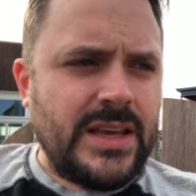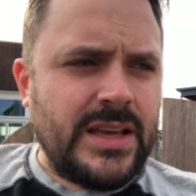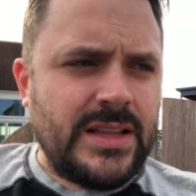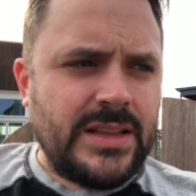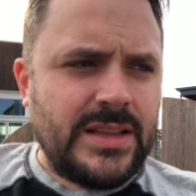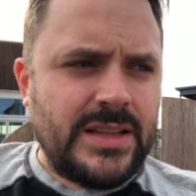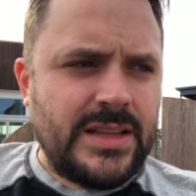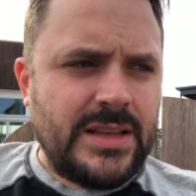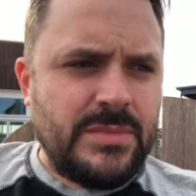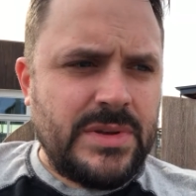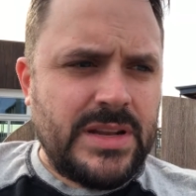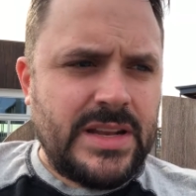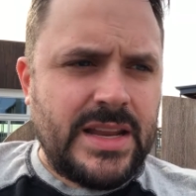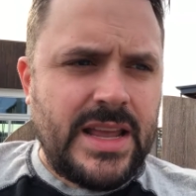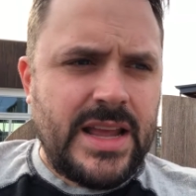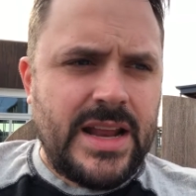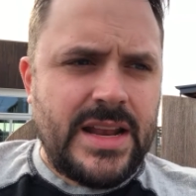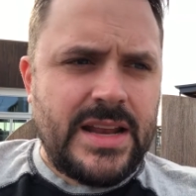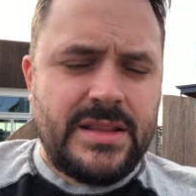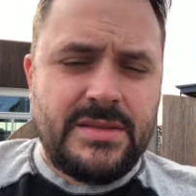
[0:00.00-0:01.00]

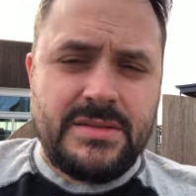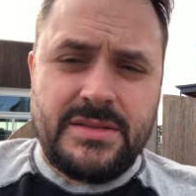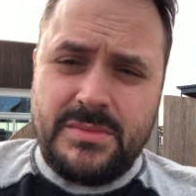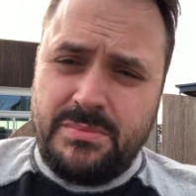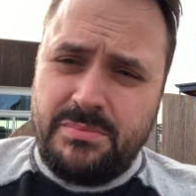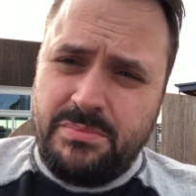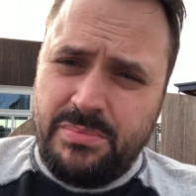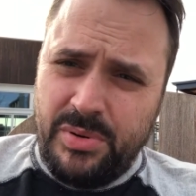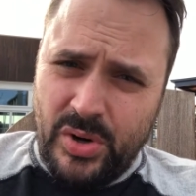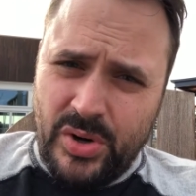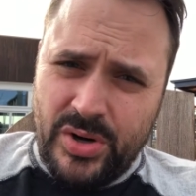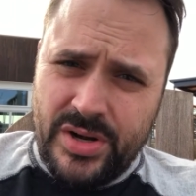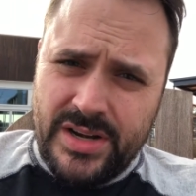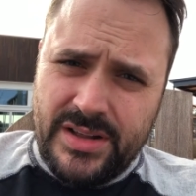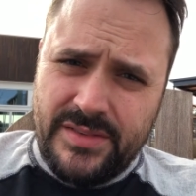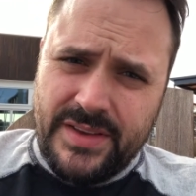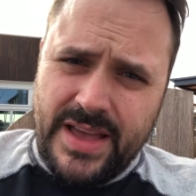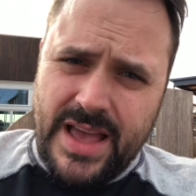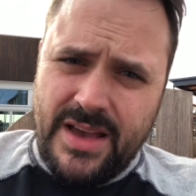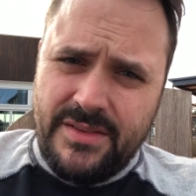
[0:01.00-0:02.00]
eliminated the burden
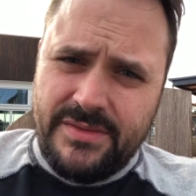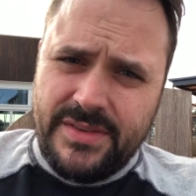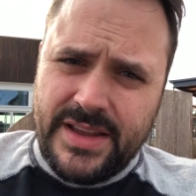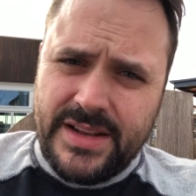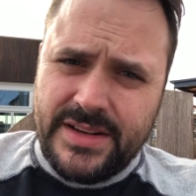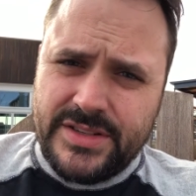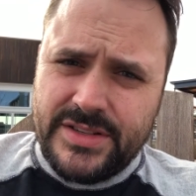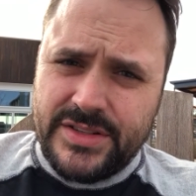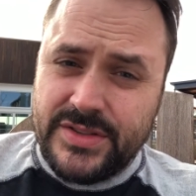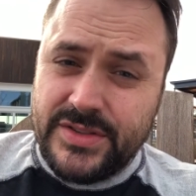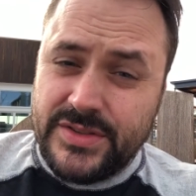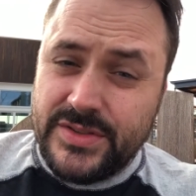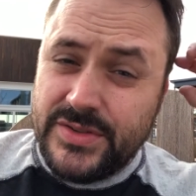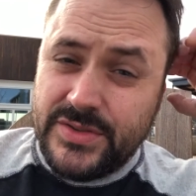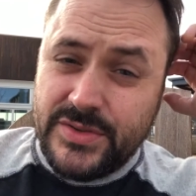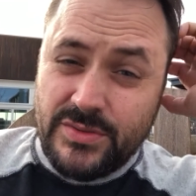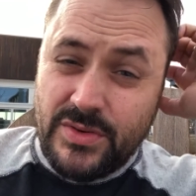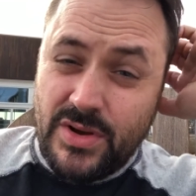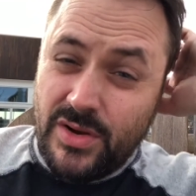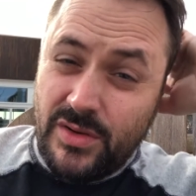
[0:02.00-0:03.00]
of having to
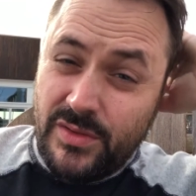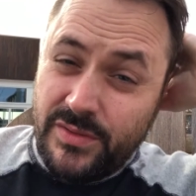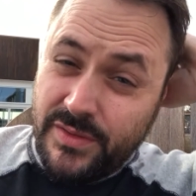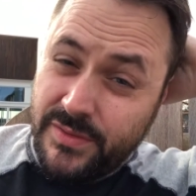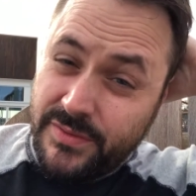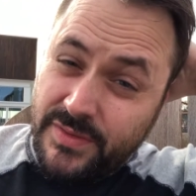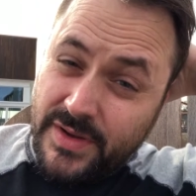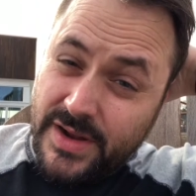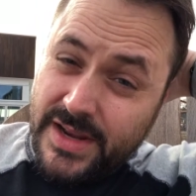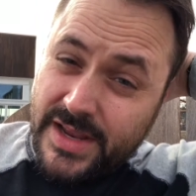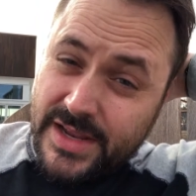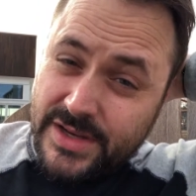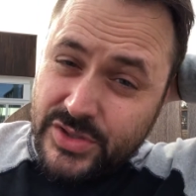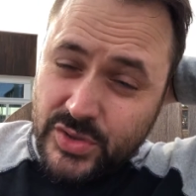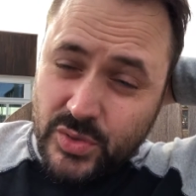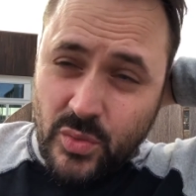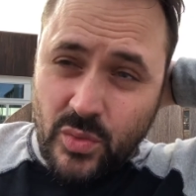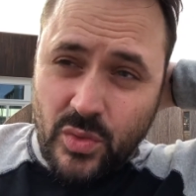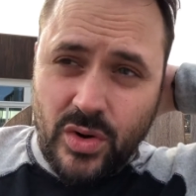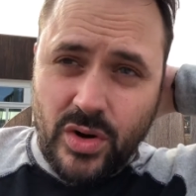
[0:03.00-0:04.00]
struggle for
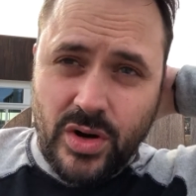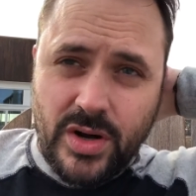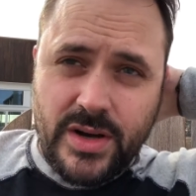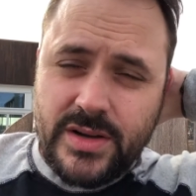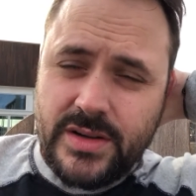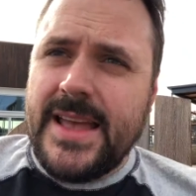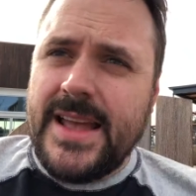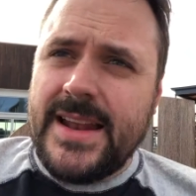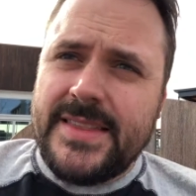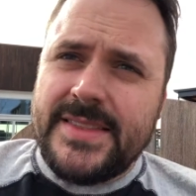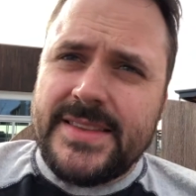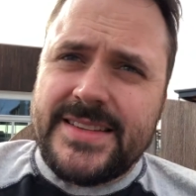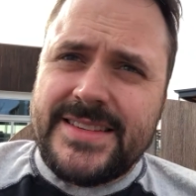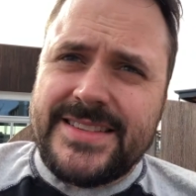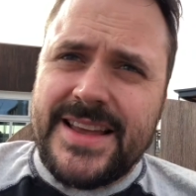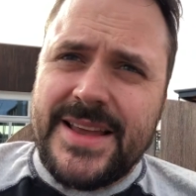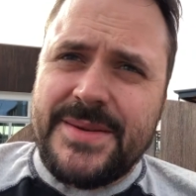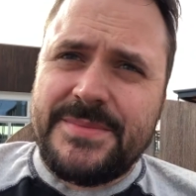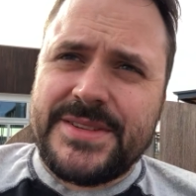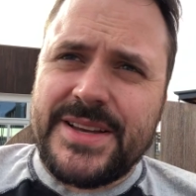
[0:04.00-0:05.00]
financial work. And at the
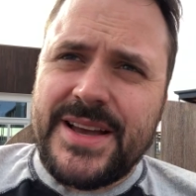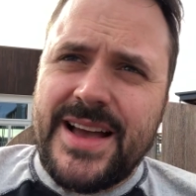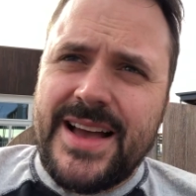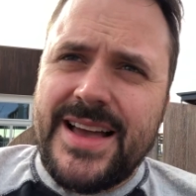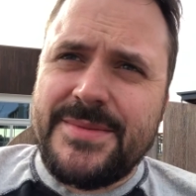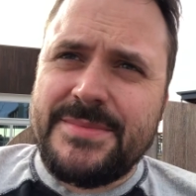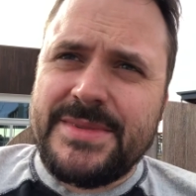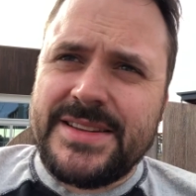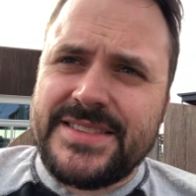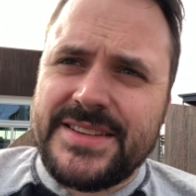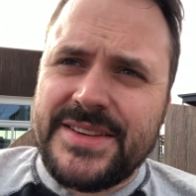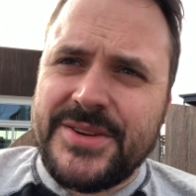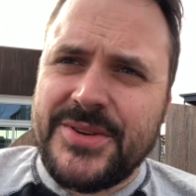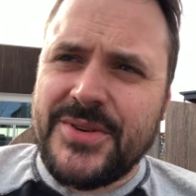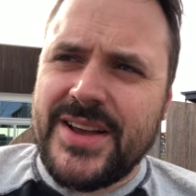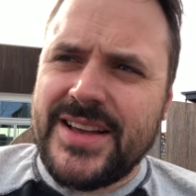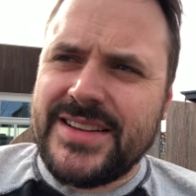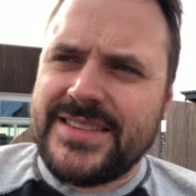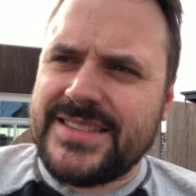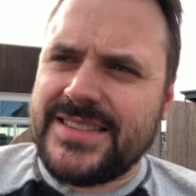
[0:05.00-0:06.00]
same time, it's
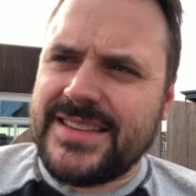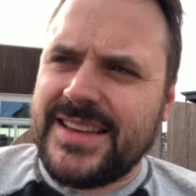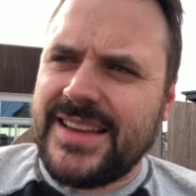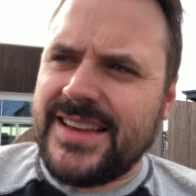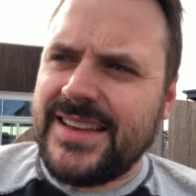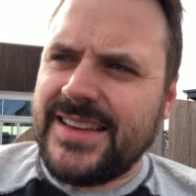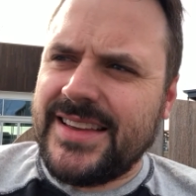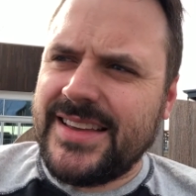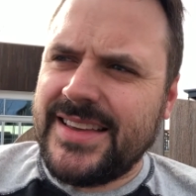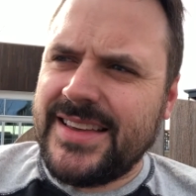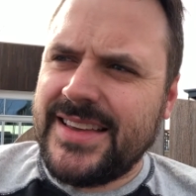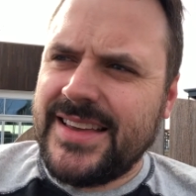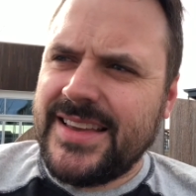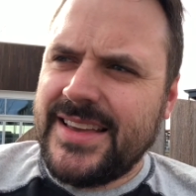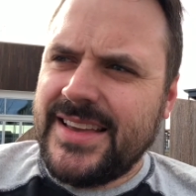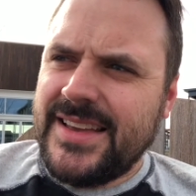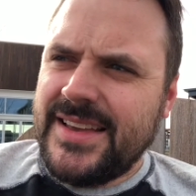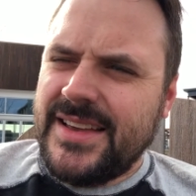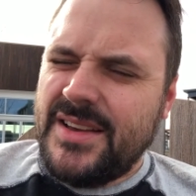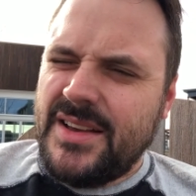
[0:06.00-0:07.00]
interesting
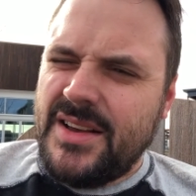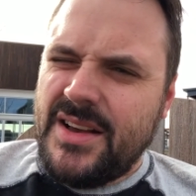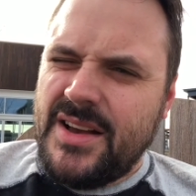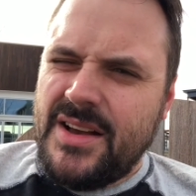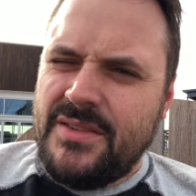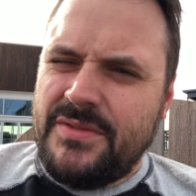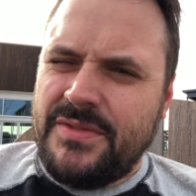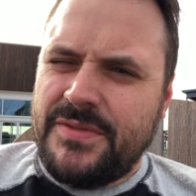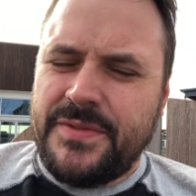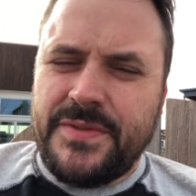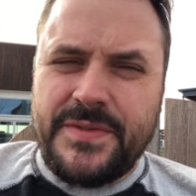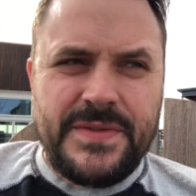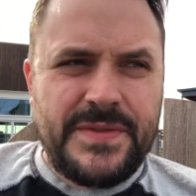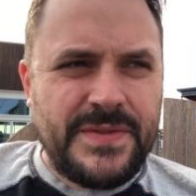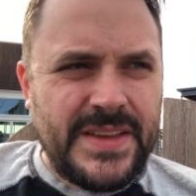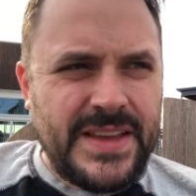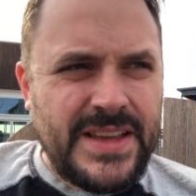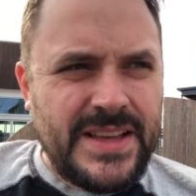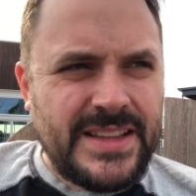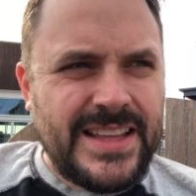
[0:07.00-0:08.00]
of
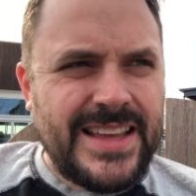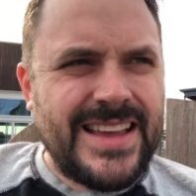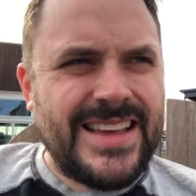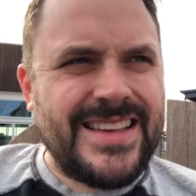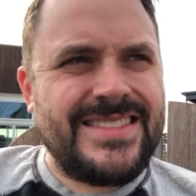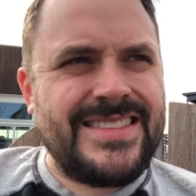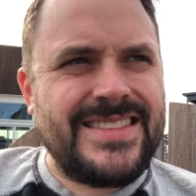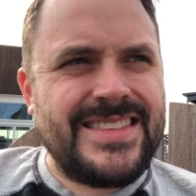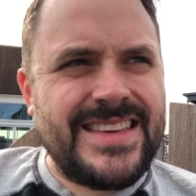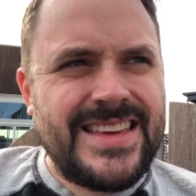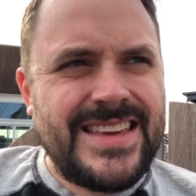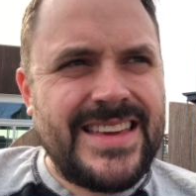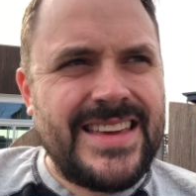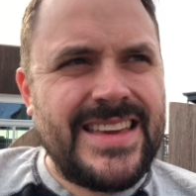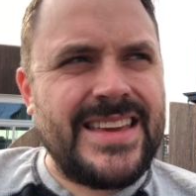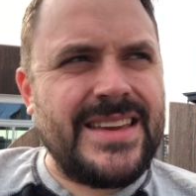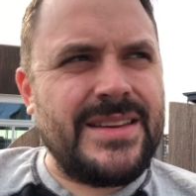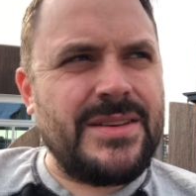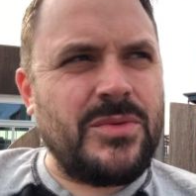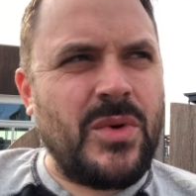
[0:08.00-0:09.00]
feeling
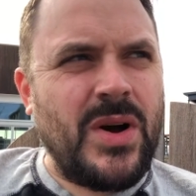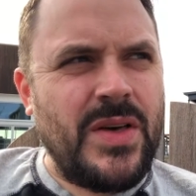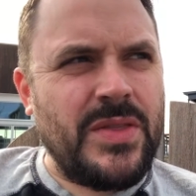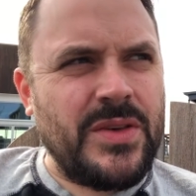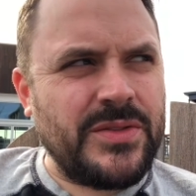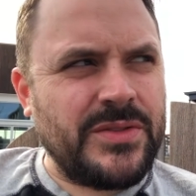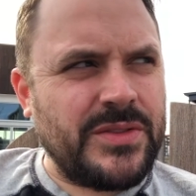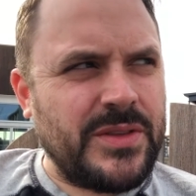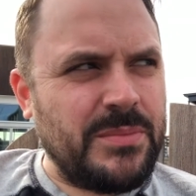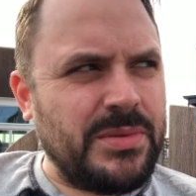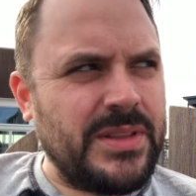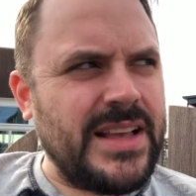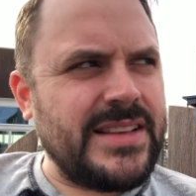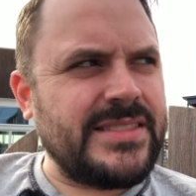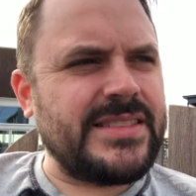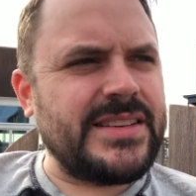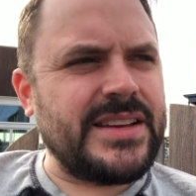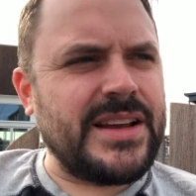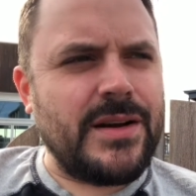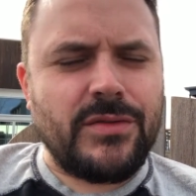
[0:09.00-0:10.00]
while there's the
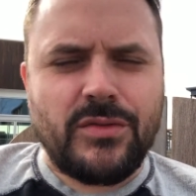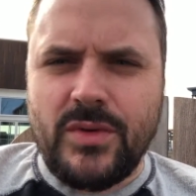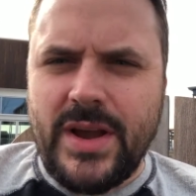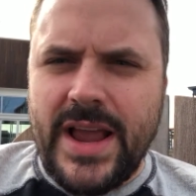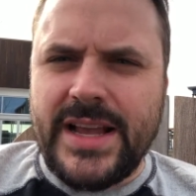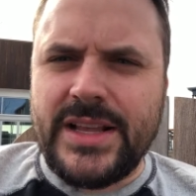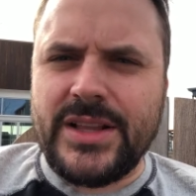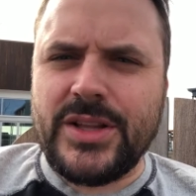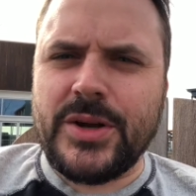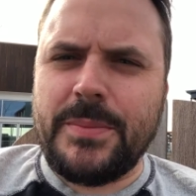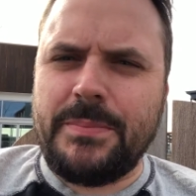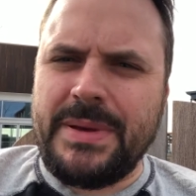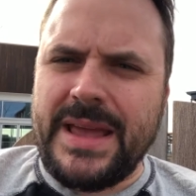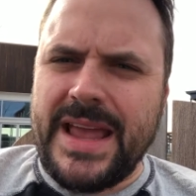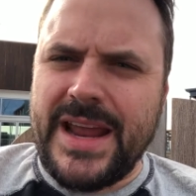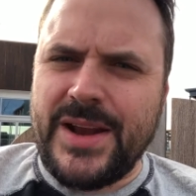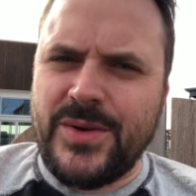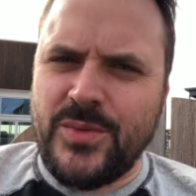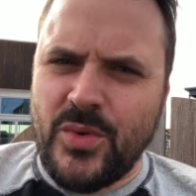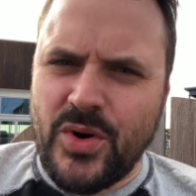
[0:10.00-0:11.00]
blessing of regular
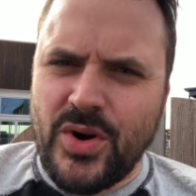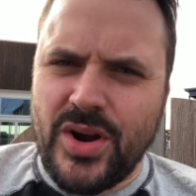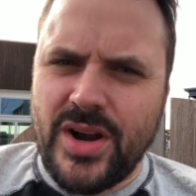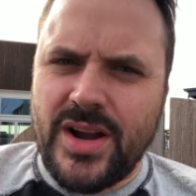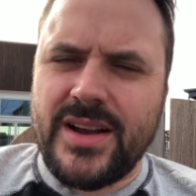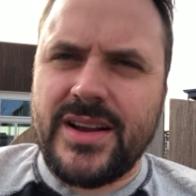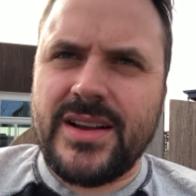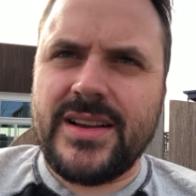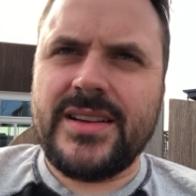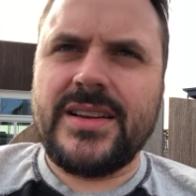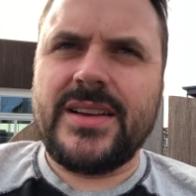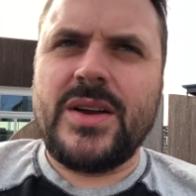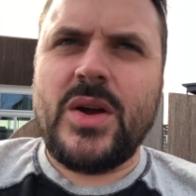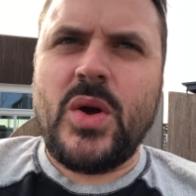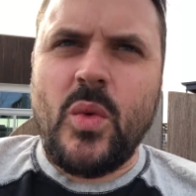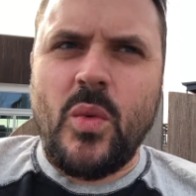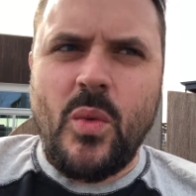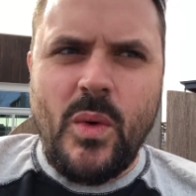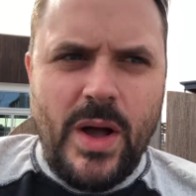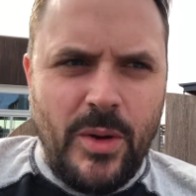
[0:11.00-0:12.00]
paid work,
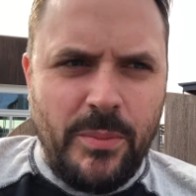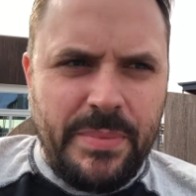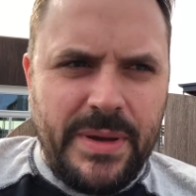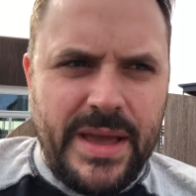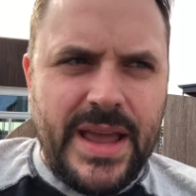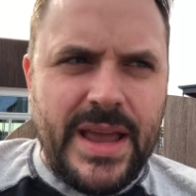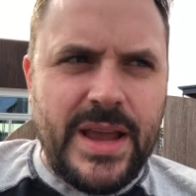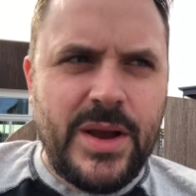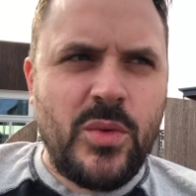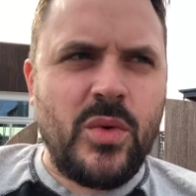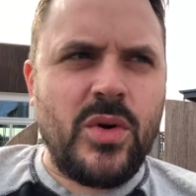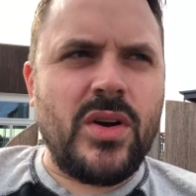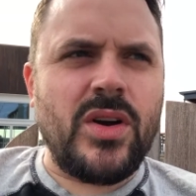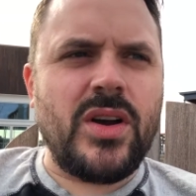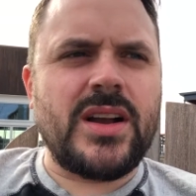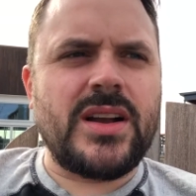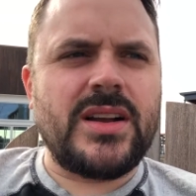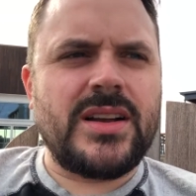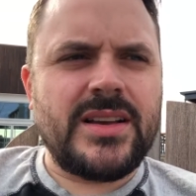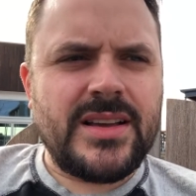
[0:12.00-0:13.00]
well-paying work,